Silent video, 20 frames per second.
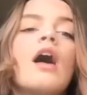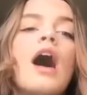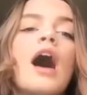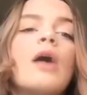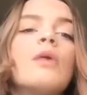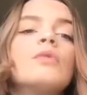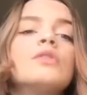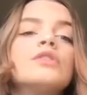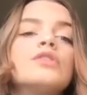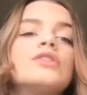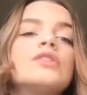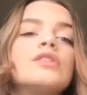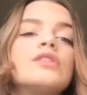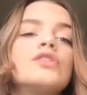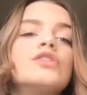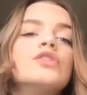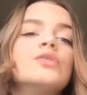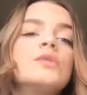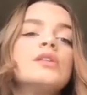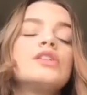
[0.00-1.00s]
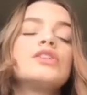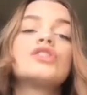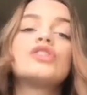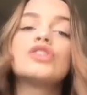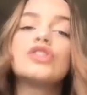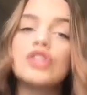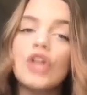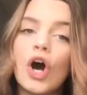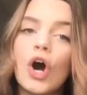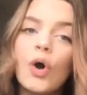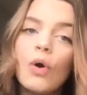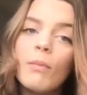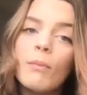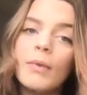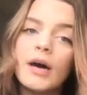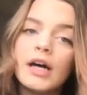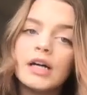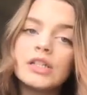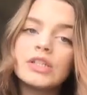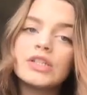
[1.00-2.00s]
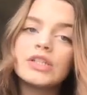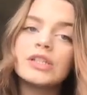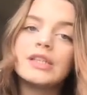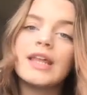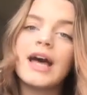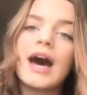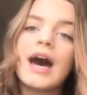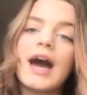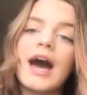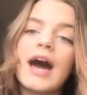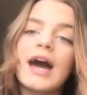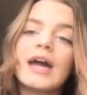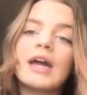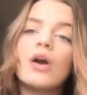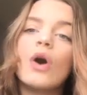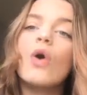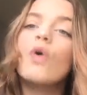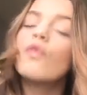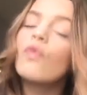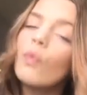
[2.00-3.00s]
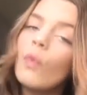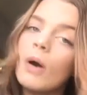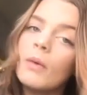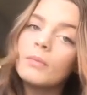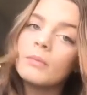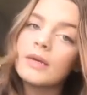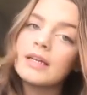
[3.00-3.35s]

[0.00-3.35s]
I don't know. I was just doing so much that I overwhelmed